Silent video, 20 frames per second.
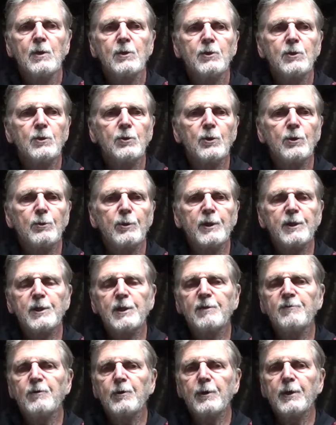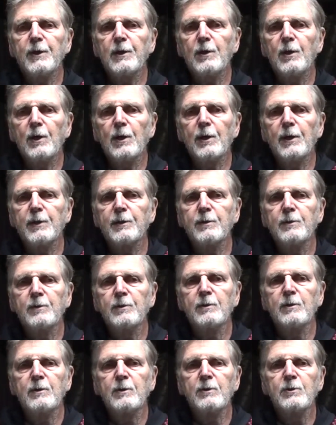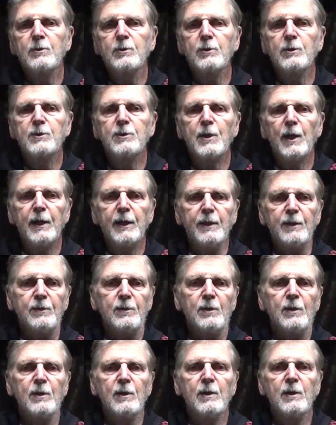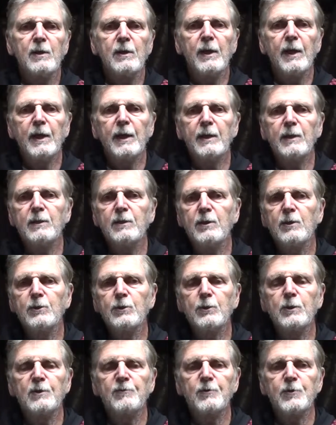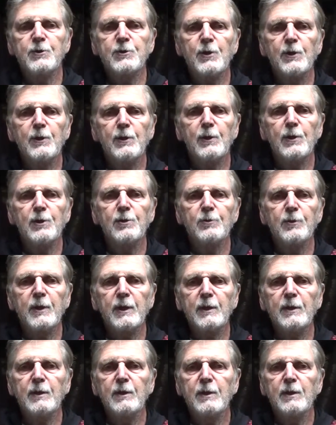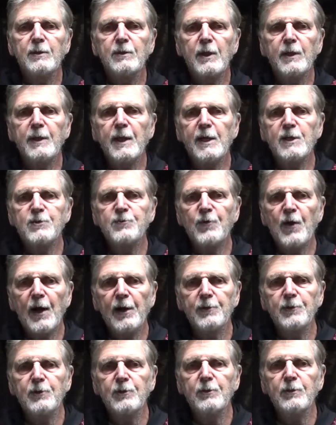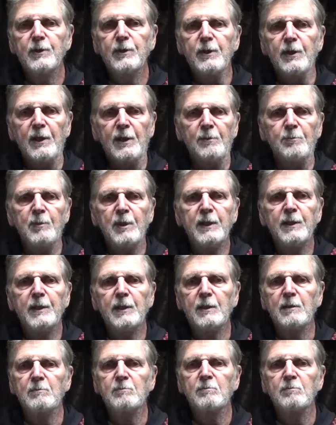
You are working very hard to attain a university degree that has value and meaning